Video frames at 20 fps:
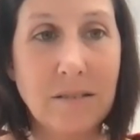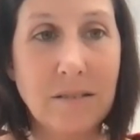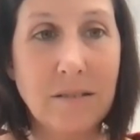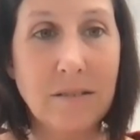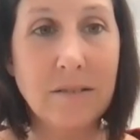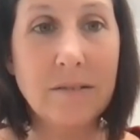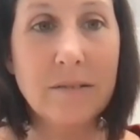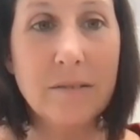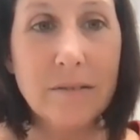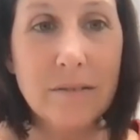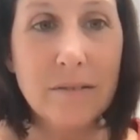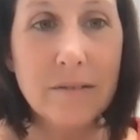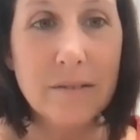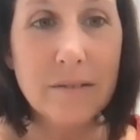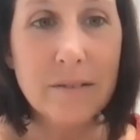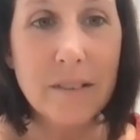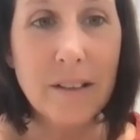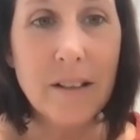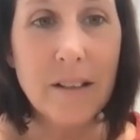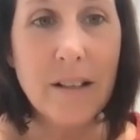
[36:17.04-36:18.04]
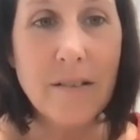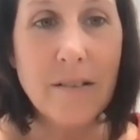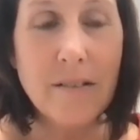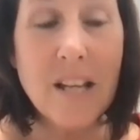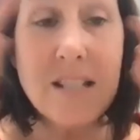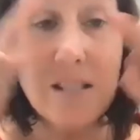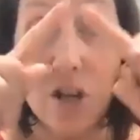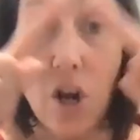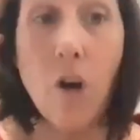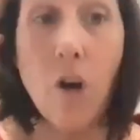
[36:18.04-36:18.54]
No,
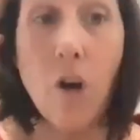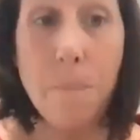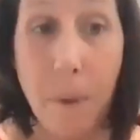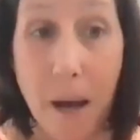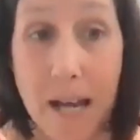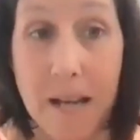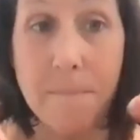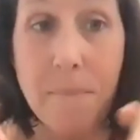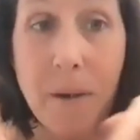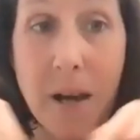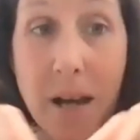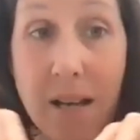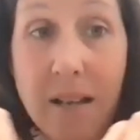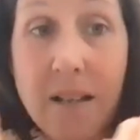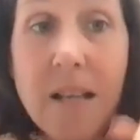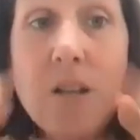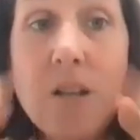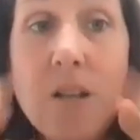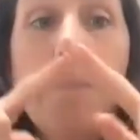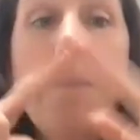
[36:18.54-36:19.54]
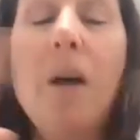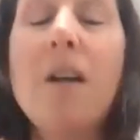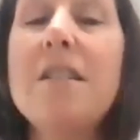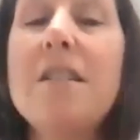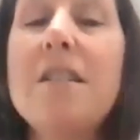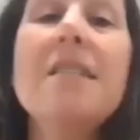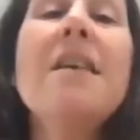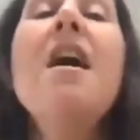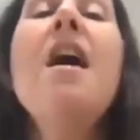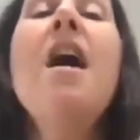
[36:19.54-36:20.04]
there's no paper in your plant
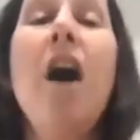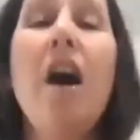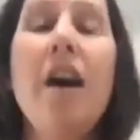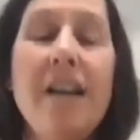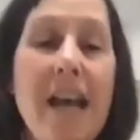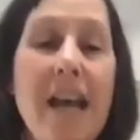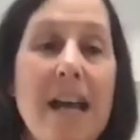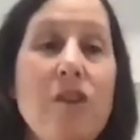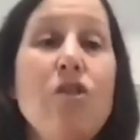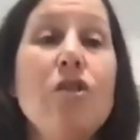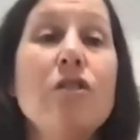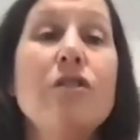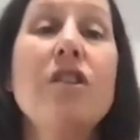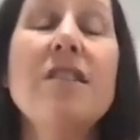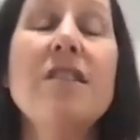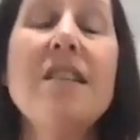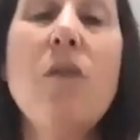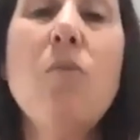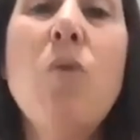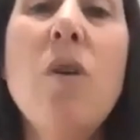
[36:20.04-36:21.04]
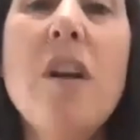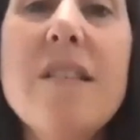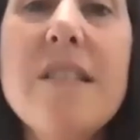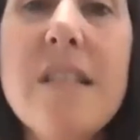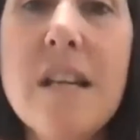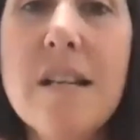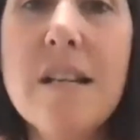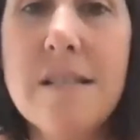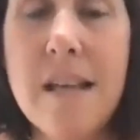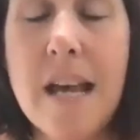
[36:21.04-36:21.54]
tags. Okay, good. Because what I was
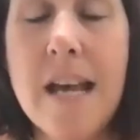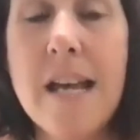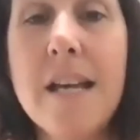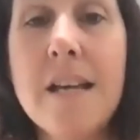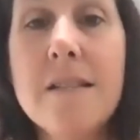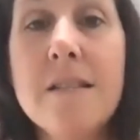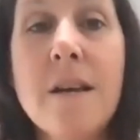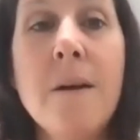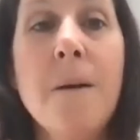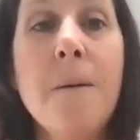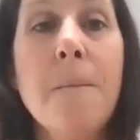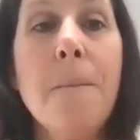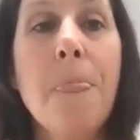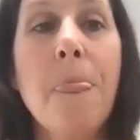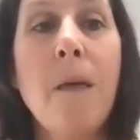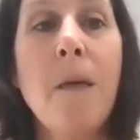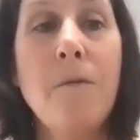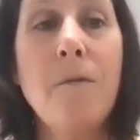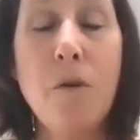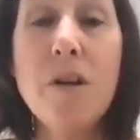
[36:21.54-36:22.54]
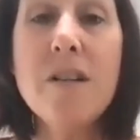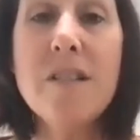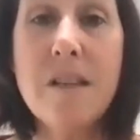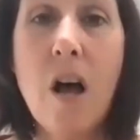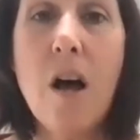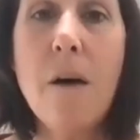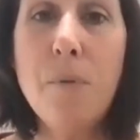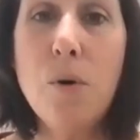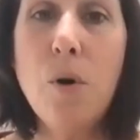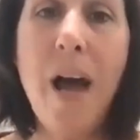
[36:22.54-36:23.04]
going to say is, for
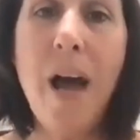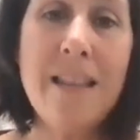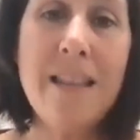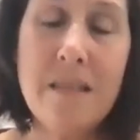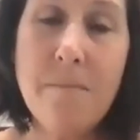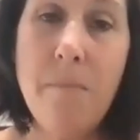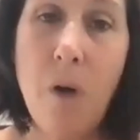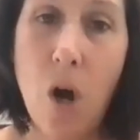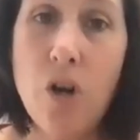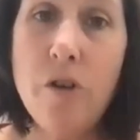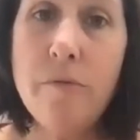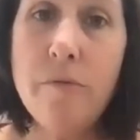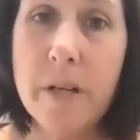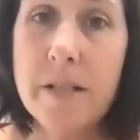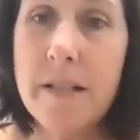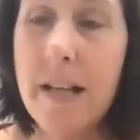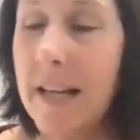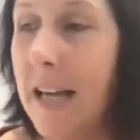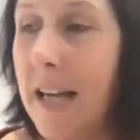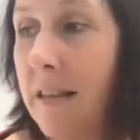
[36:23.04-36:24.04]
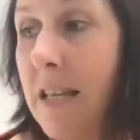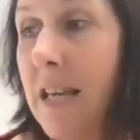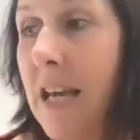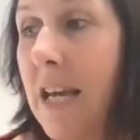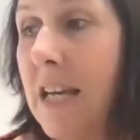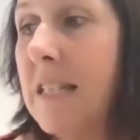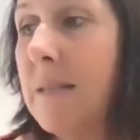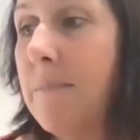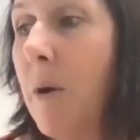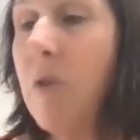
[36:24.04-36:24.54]
example, at the moment, like at the
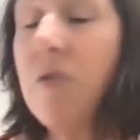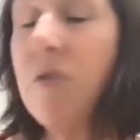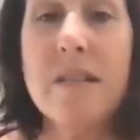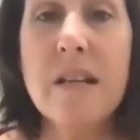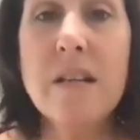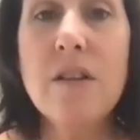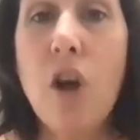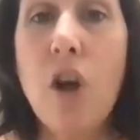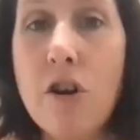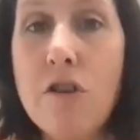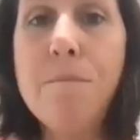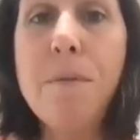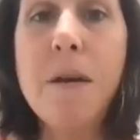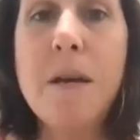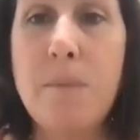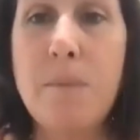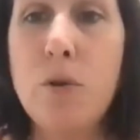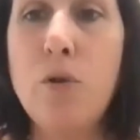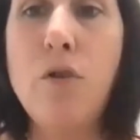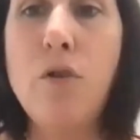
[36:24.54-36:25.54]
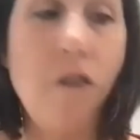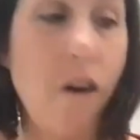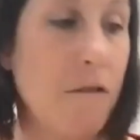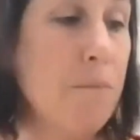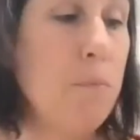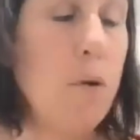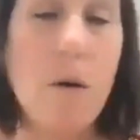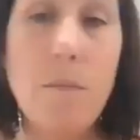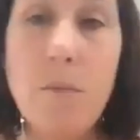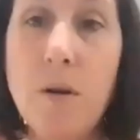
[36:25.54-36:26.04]
expo, there's a lot of people who
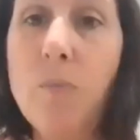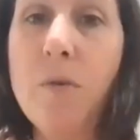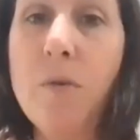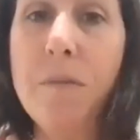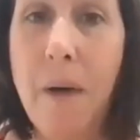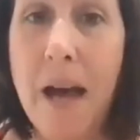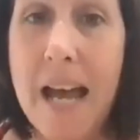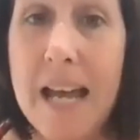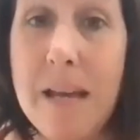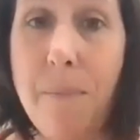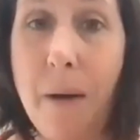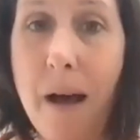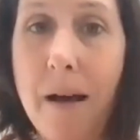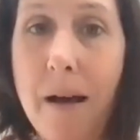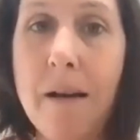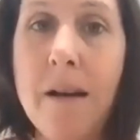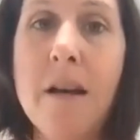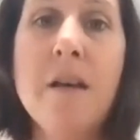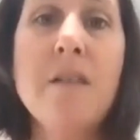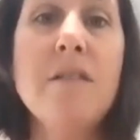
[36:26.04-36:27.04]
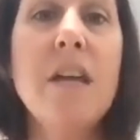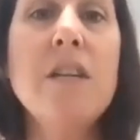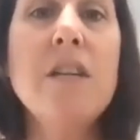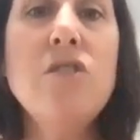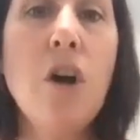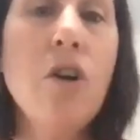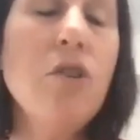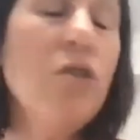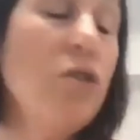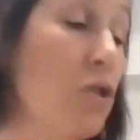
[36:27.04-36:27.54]
have problem with paper. They
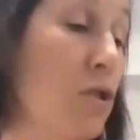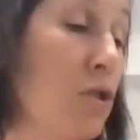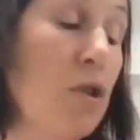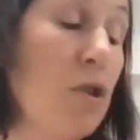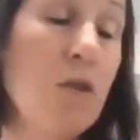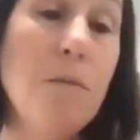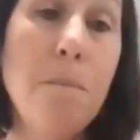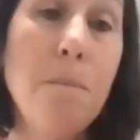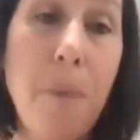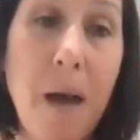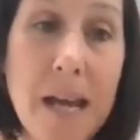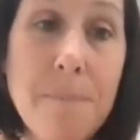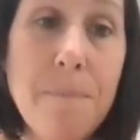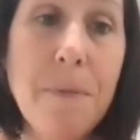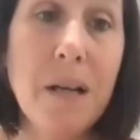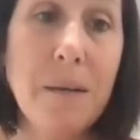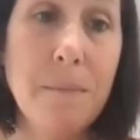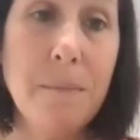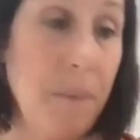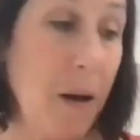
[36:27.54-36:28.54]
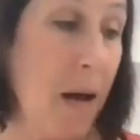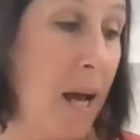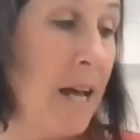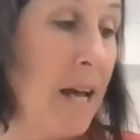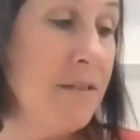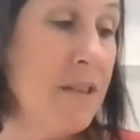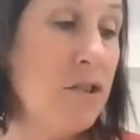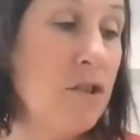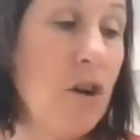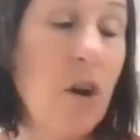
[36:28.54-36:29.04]
don't do paper.
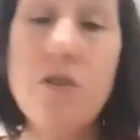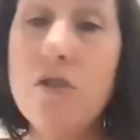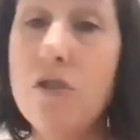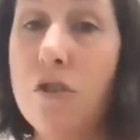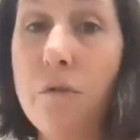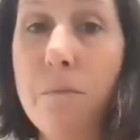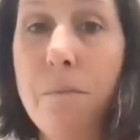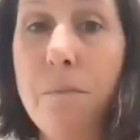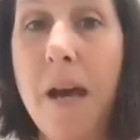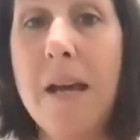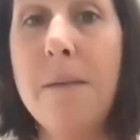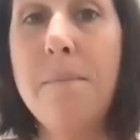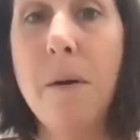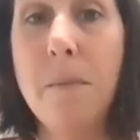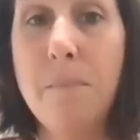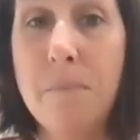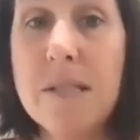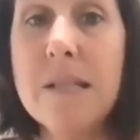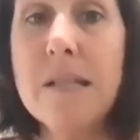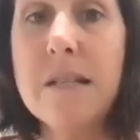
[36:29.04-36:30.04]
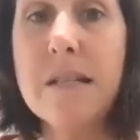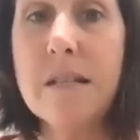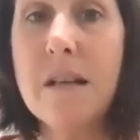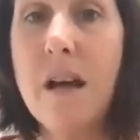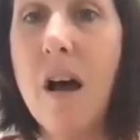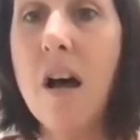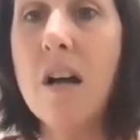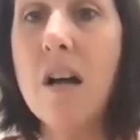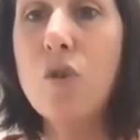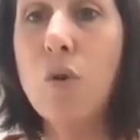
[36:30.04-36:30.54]
They don't do paper business
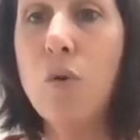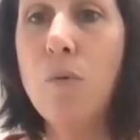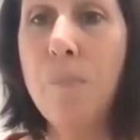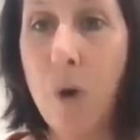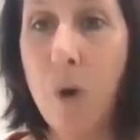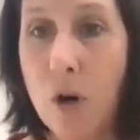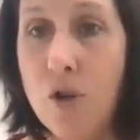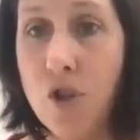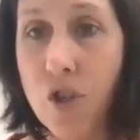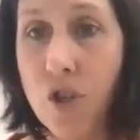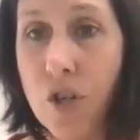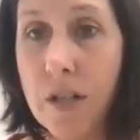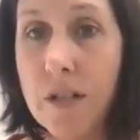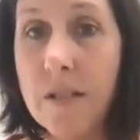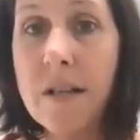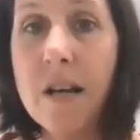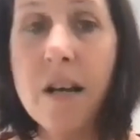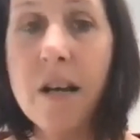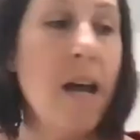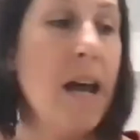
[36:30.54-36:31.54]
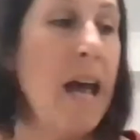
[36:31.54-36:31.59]
cards or brochures,